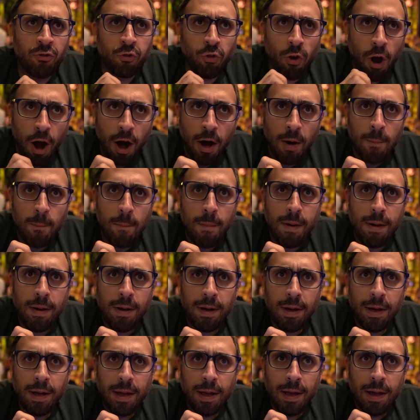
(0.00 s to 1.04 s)
Rum
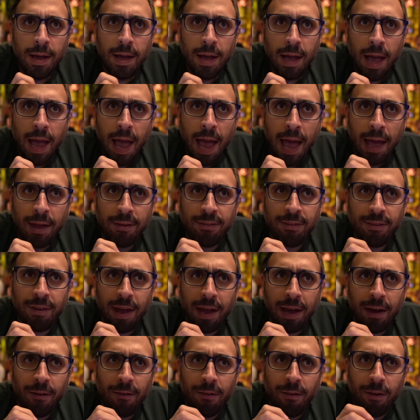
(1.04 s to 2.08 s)
has
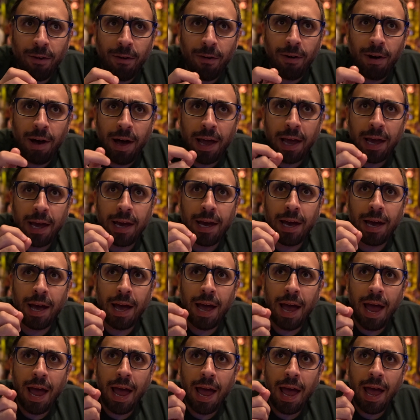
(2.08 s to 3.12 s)
like a little like.
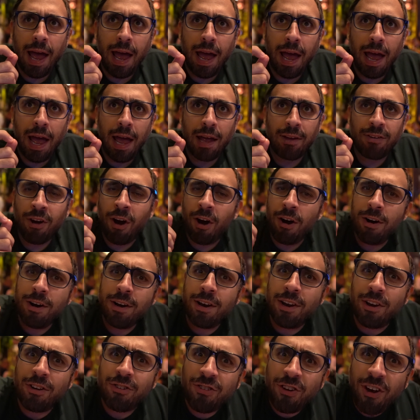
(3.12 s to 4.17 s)
It's hard to
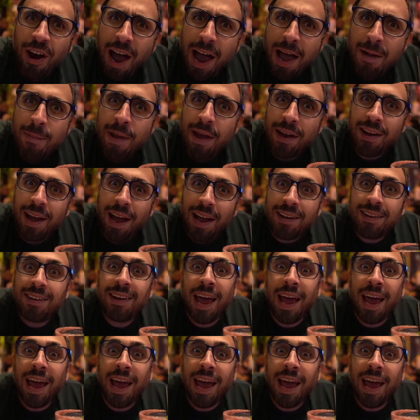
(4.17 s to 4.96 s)
describe. It, it